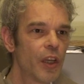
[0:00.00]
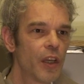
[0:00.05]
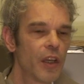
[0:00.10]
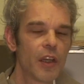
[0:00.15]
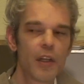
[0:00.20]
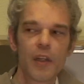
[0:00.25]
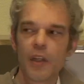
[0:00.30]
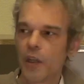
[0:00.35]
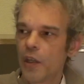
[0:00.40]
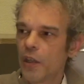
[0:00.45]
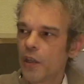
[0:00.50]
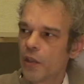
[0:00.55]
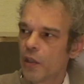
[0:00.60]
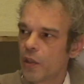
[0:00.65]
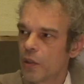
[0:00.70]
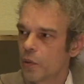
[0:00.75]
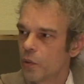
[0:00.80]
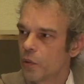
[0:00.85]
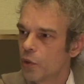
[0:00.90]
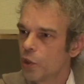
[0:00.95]
and
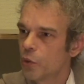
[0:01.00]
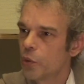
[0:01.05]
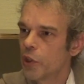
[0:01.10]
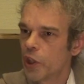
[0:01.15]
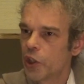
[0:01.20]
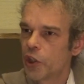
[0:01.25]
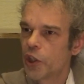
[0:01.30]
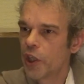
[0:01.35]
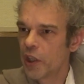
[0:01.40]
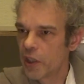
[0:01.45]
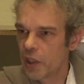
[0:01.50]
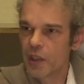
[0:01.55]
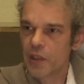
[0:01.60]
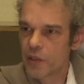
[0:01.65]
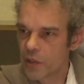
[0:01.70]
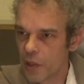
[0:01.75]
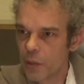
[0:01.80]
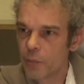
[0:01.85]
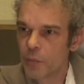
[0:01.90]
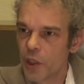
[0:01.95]
anyhow you are taking
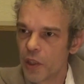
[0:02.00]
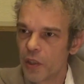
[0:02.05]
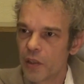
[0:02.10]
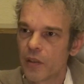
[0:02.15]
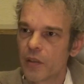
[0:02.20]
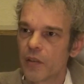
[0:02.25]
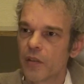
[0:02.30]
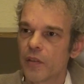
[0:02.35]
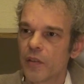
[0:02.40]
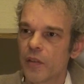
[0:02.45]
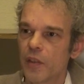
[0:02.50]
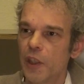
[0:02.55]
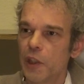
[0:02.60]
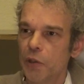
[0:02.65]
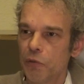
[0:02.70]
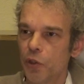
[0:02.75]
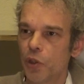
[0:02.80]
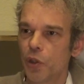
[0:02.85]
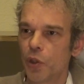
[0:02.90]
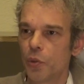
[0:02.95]
something
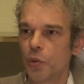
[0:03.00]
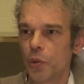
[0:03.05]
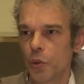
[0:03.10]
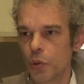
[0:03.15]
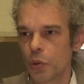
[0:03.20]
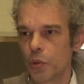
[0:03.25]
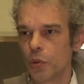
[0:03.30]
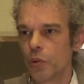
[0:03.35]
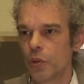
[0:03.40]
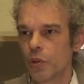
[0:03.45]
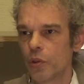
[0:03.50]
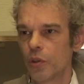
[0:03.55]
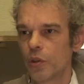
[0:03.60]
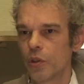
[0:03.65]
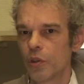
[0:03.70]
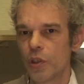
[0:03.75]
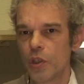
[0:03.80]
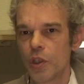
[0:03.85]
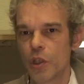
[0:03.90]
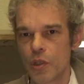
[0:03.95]
even though you know
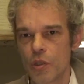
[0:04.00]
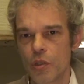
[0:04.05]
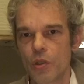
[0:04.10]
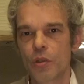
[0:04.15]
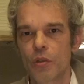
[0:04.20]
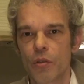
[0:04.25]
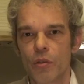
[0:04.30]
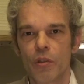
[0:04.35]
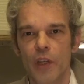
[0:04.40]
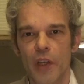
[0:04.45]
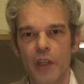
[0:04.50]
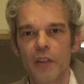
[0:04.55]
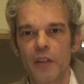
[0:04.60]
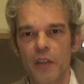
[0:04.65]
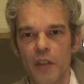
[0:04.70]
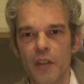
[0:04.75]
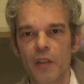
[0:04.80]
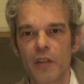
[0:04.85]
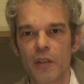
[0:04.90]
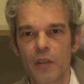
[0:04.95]
it is not the right
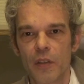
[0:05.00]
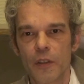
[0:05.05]
thing